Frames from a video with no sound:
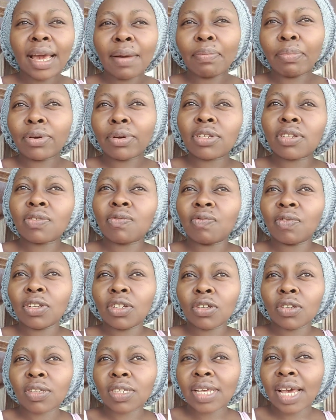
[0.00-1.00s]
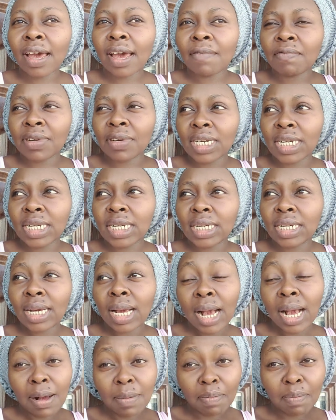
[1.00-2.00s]
I post videos every
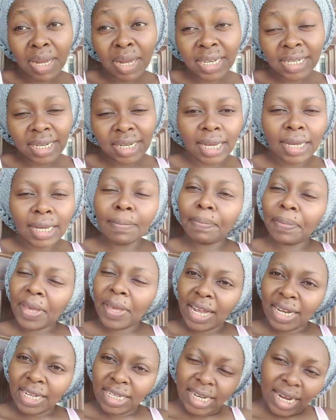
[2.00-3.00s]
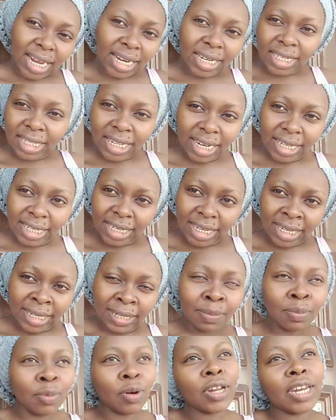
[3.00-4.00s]
Monday at 8:30 in
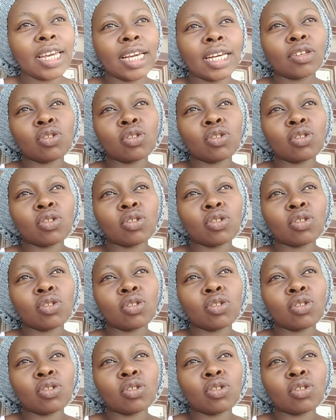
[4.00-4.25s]
the morning.